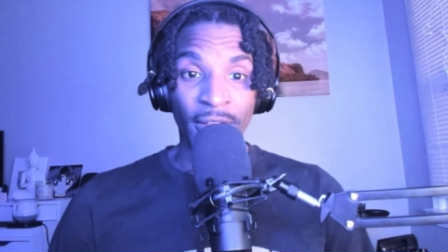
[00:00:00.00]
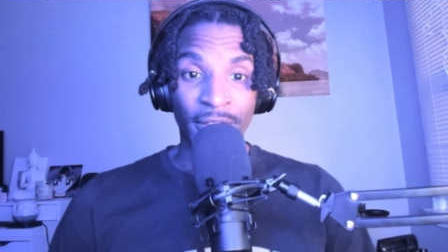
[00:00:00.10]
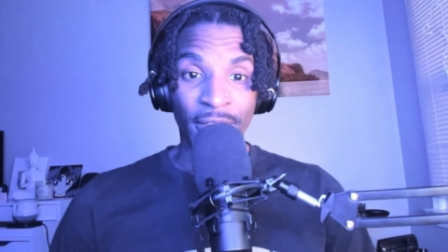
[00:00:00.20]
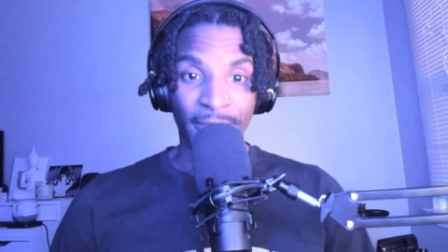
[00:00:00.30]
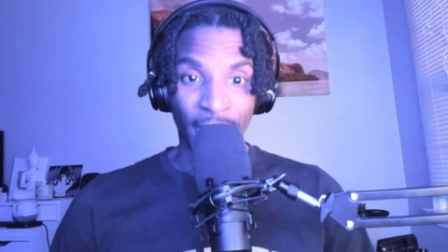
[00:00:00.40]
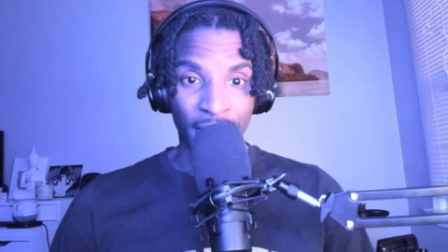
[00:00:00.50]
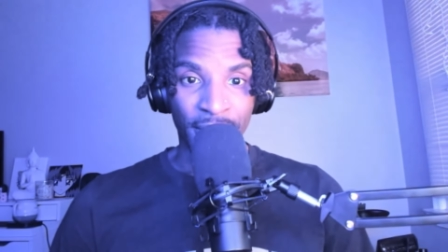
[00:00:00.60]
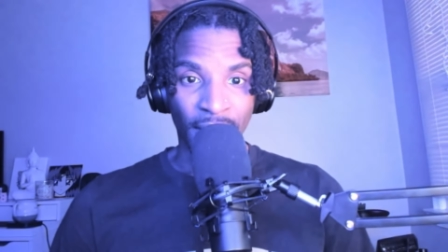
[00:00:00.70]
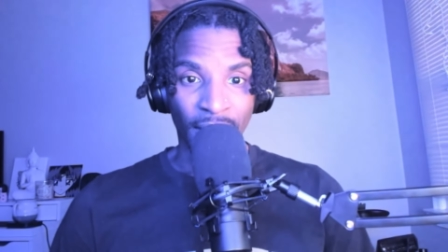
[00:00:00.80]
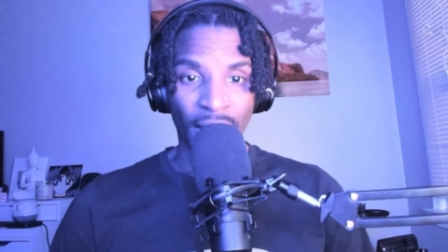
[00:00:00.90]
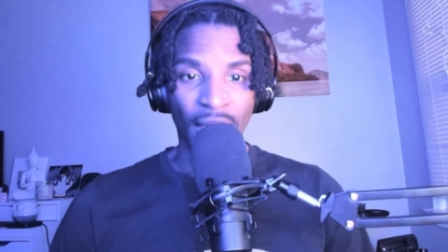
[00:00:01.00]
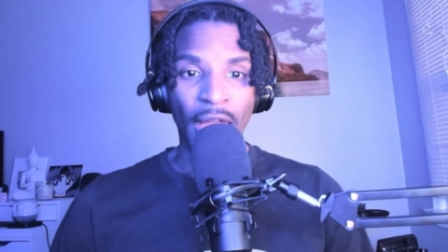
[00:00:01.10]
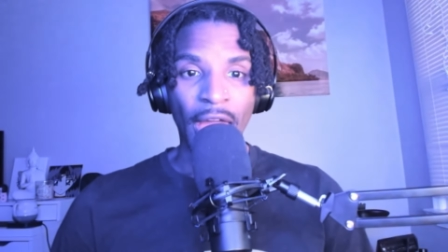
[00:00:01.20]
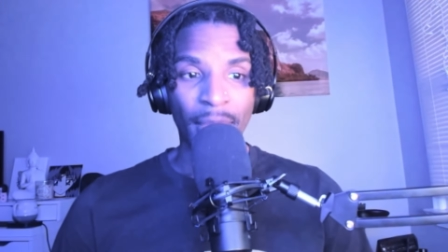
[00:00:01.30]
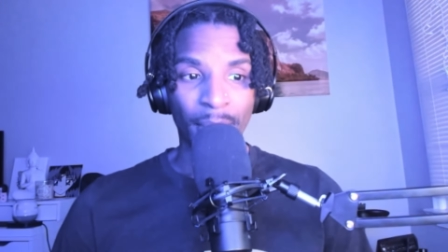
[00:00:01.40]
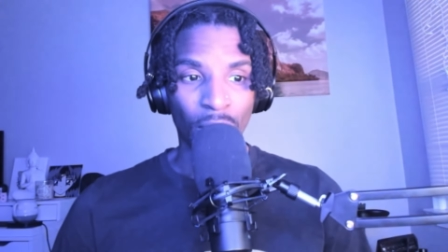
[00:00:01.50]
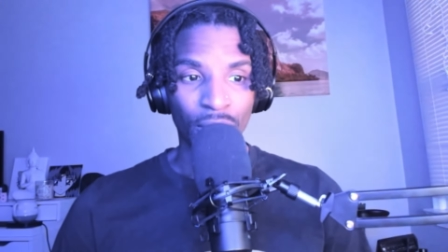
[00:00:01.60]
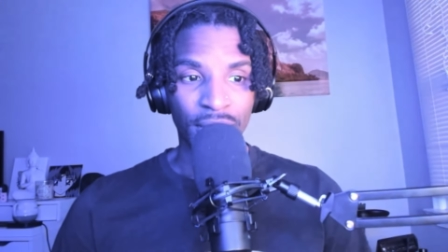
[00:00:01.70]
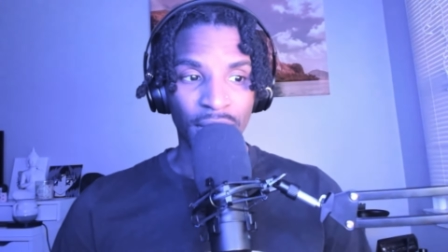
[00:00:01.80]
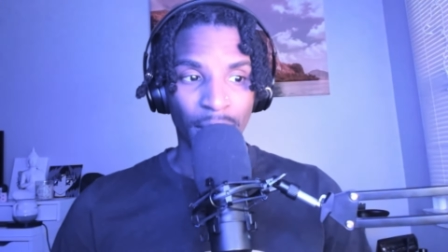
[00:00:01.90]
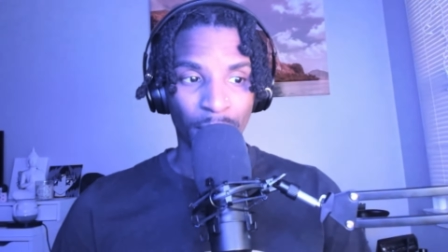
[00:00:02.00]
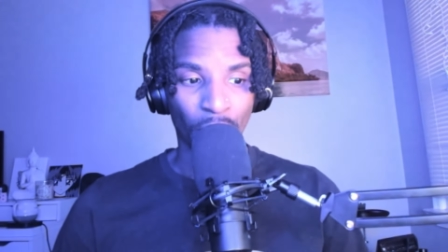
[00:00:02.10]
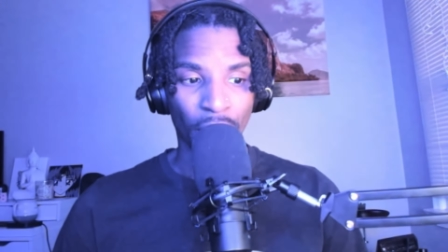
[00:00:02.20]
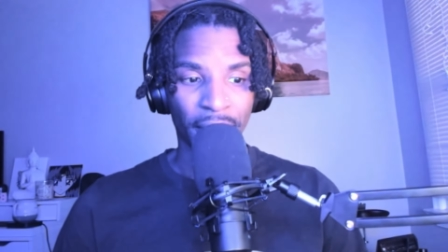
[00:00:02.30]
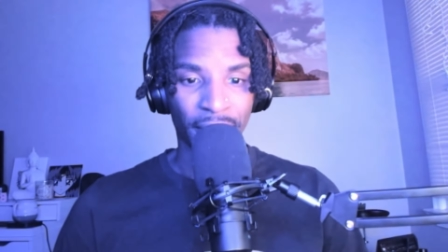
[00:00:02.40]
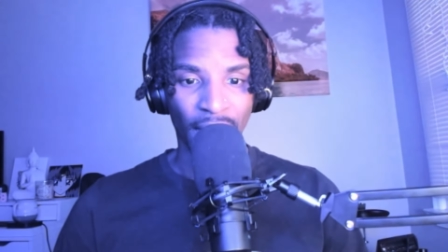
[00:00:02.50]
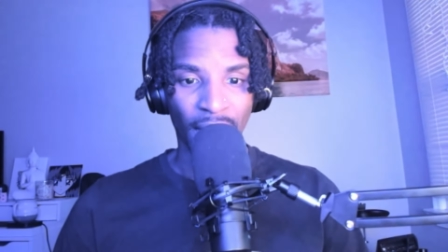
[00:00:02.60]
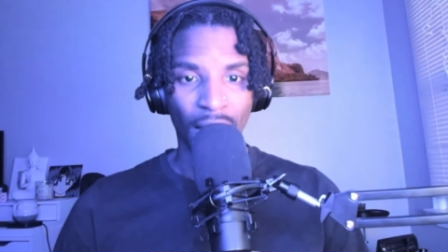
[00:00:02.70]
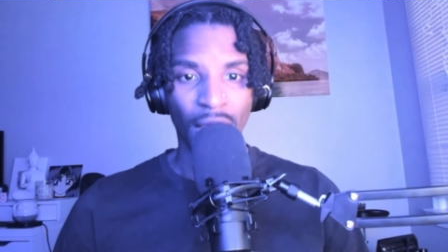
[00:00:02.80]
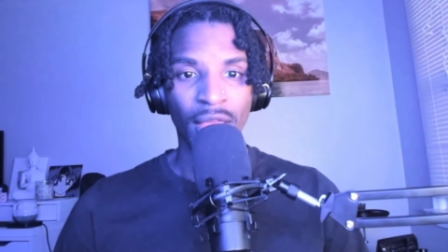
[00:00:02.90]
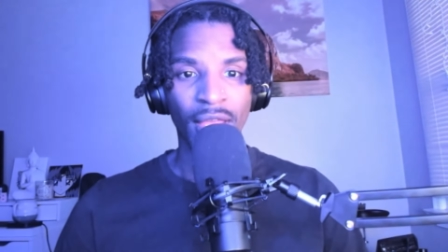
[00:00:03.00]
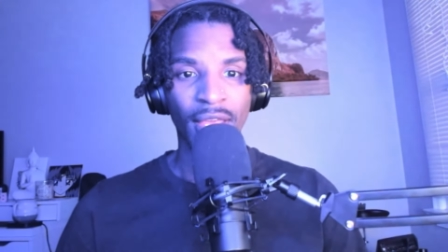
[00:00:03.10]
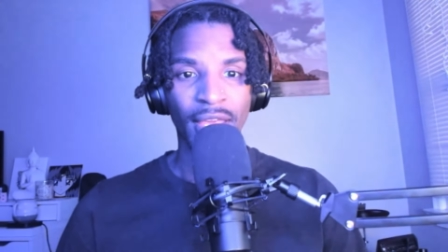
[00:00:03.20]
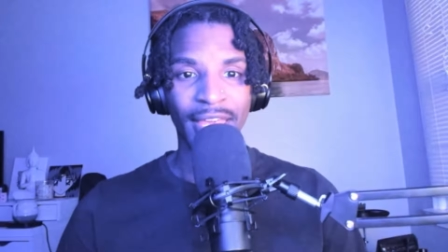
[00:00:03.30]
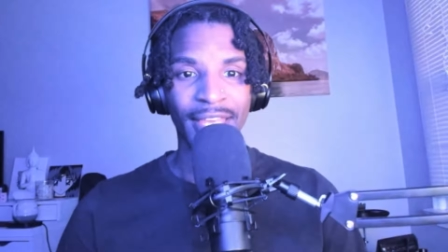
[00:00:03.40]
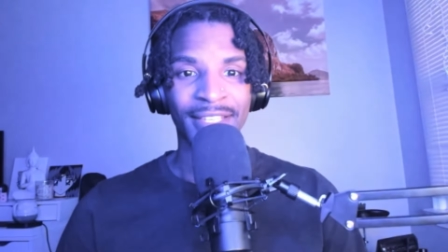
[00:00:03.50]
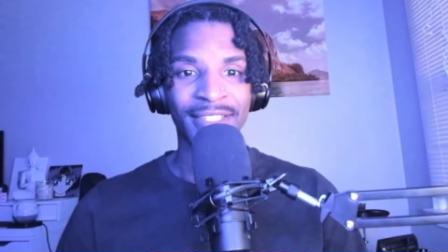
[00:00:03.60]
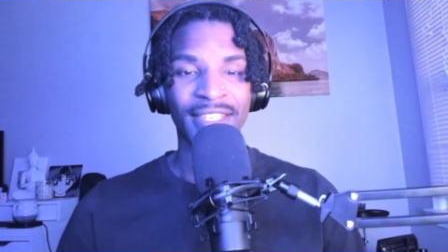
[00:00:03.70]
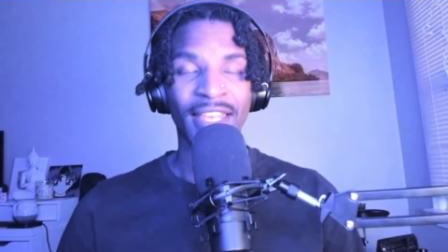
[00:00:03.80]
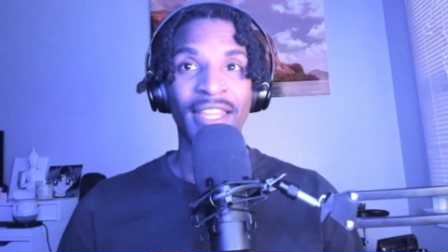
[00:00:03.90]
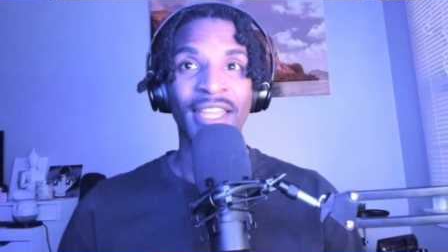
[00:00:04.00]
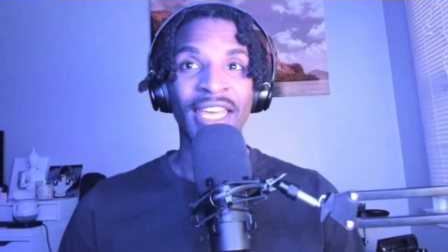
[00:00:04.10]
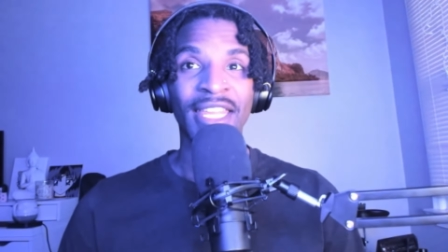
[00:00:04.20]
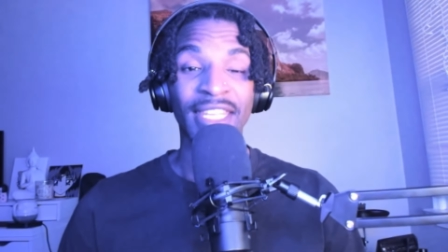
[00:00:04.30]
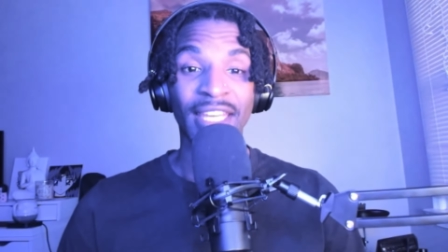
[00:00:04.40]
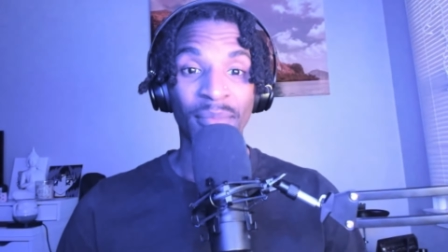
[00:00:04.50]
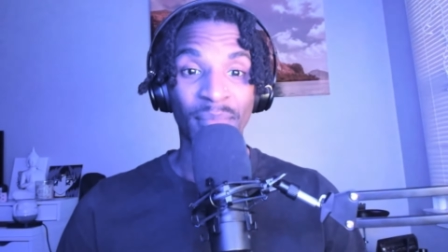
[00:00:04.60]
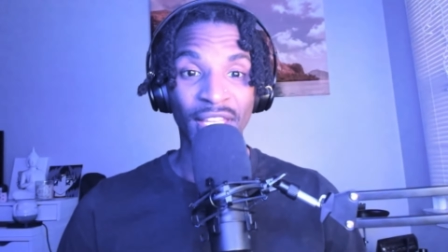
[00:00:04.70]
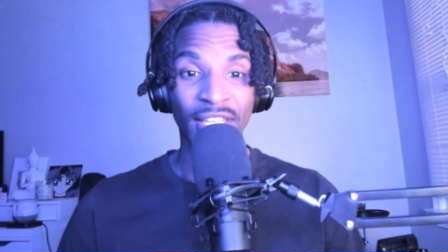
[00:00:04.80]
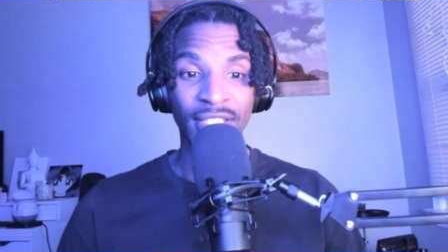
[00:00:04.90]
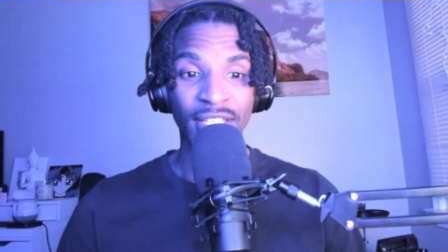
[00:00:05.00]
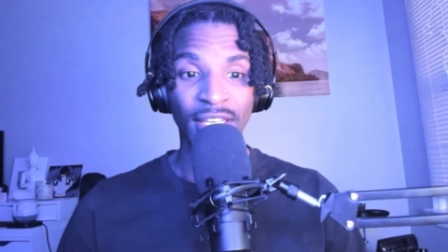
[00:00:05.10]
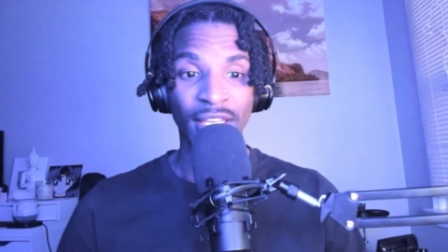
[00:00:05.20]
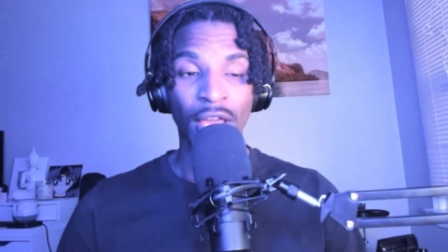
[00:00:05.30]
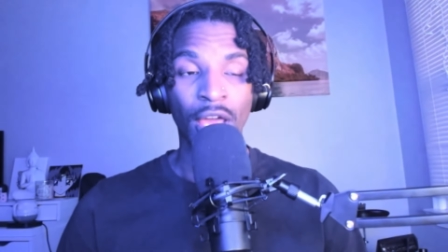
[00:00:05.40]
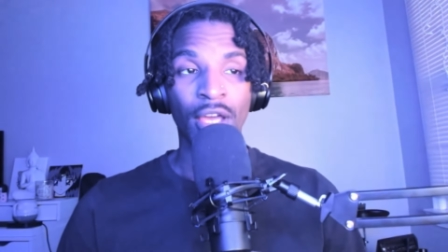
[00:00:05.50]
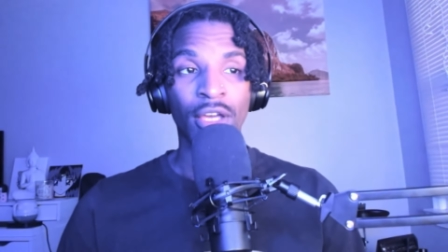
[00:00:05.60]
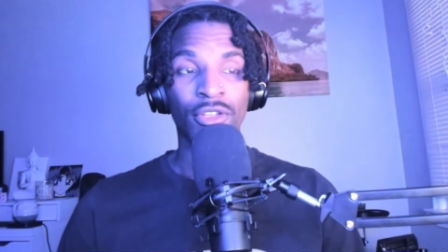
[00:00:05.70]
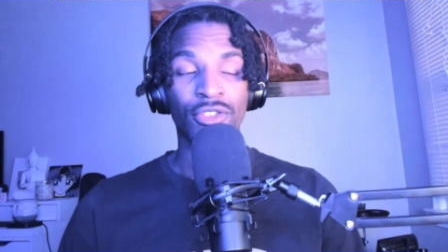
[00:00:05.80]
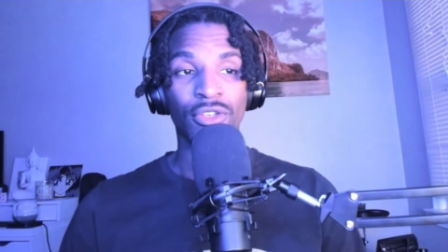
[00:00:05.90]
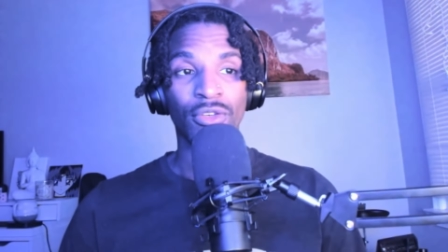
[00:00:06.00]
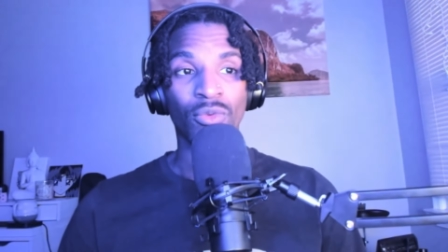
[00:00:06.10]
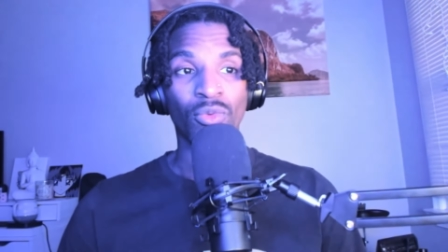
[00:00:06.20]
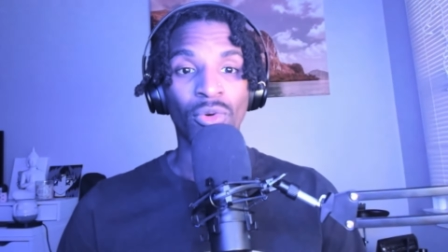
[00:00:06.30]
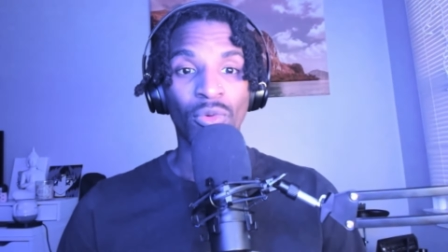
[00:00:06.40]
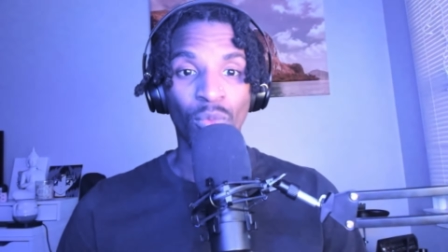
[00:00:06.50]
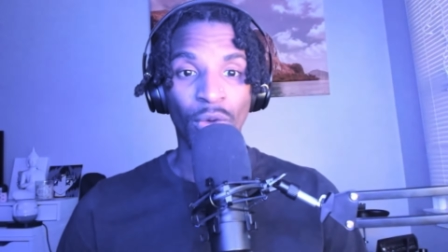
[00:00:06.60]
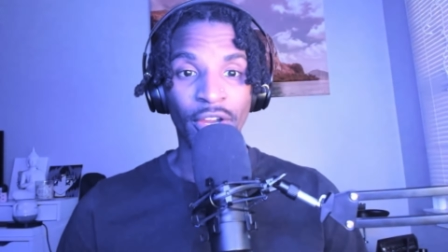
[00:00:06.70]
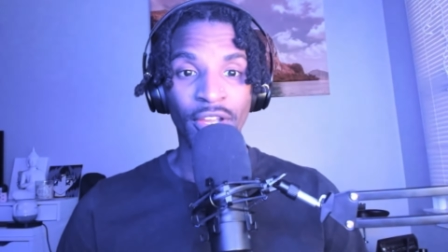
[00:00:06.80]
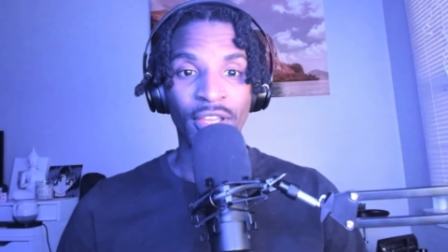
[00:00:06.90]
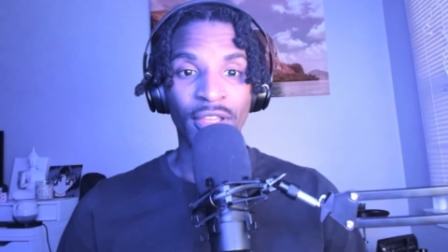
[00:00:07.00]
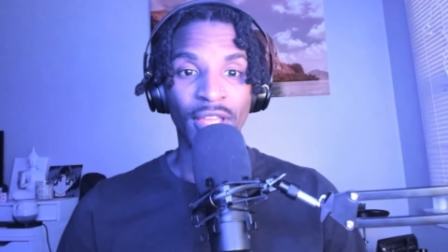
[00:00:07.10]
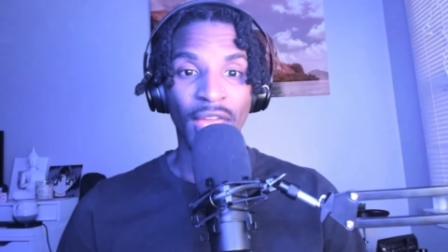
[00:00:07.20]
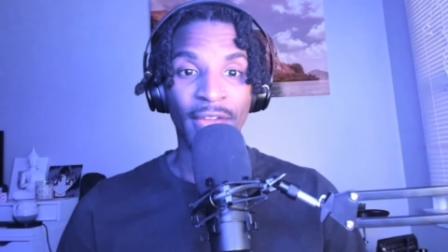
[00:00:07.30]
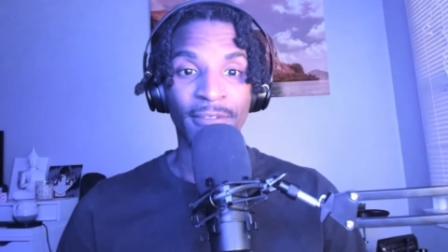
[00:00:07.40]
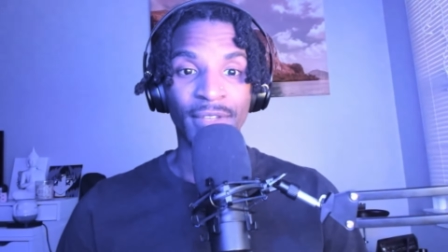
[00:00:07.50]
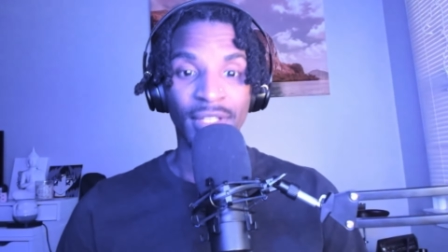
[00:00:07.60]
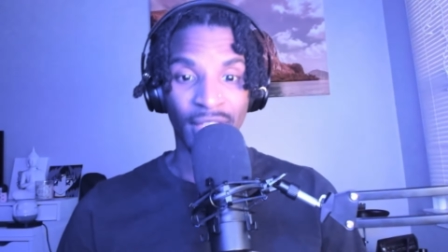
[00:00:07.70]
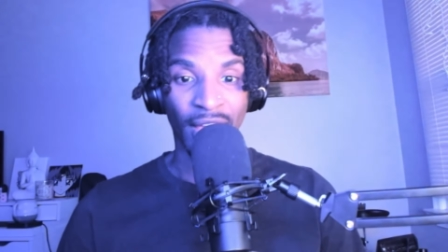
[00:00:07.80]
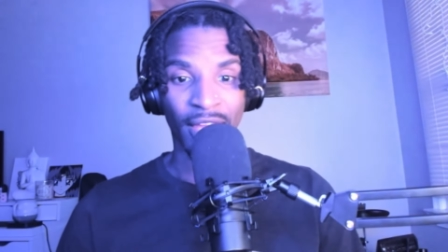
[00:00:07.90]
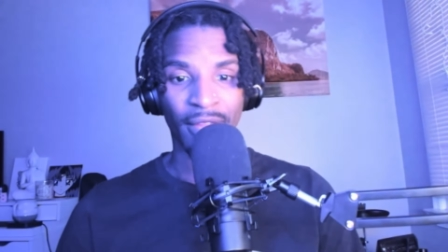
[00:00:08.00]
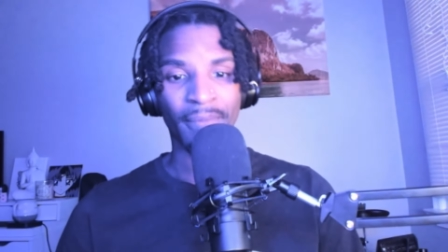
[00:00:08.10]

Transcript: the first thing and most important thing is the ability to work every day.